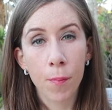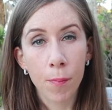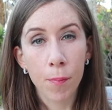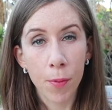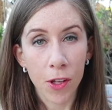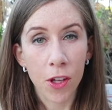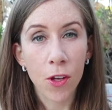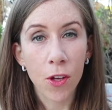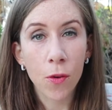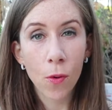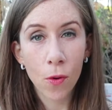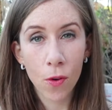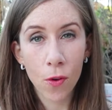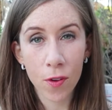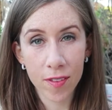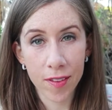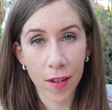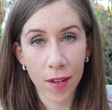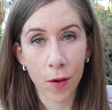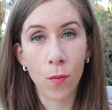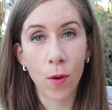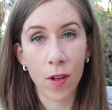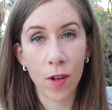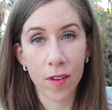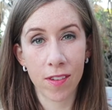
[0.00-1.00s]
But you
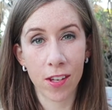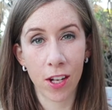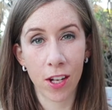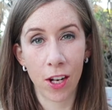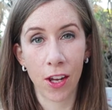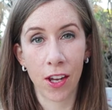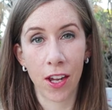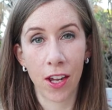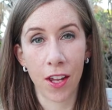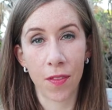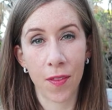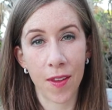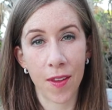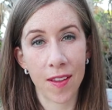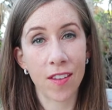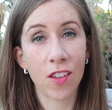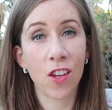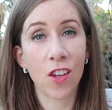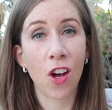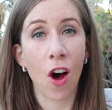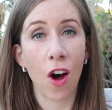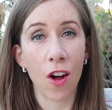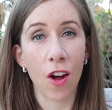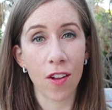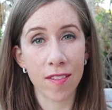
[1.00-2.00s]
also want to look at this
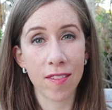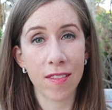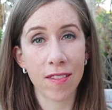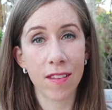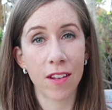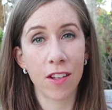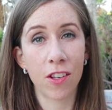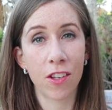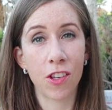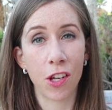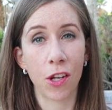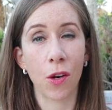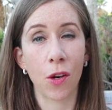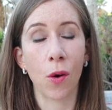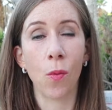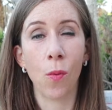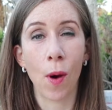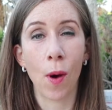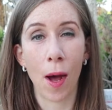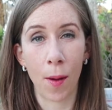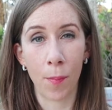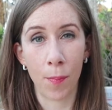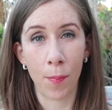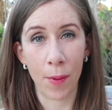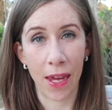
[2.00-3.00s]
cost to your
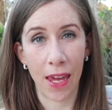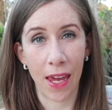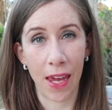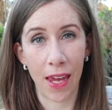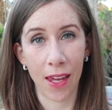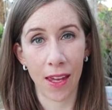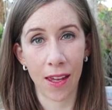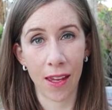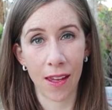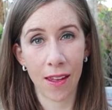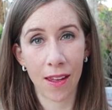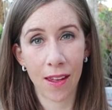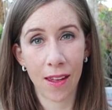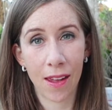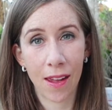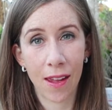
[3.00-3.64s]
well-being,